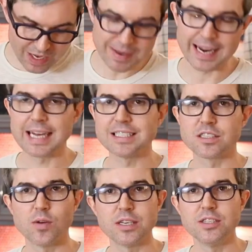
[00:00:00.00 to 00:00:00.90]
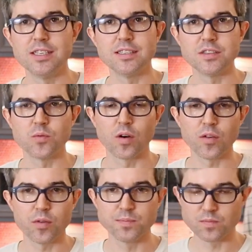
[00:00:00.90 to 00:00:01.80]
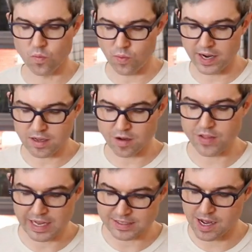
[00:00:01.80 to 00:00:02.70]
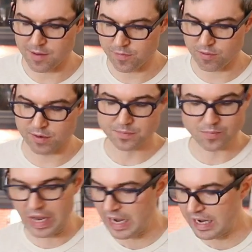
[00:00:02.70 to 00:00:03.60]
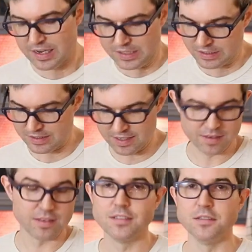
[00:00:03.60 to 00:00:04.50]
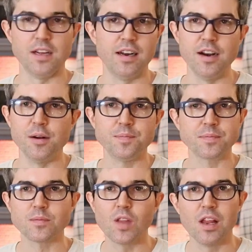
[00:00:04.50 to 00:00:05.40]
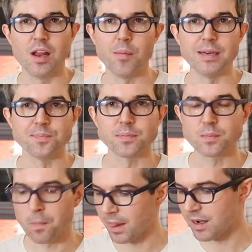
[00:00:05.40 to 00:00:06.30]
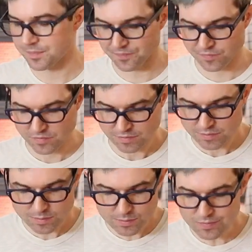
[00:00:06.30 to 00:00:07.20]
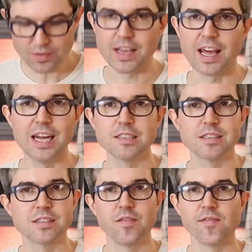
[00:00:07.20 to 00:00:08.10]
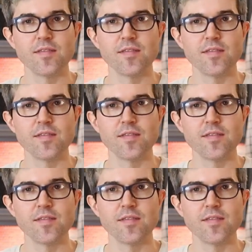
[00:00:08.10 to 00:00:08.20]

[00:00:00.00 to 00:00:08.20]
I mean, I guess the question is it worth waiting all that time for? I don't know. I mean, I guess.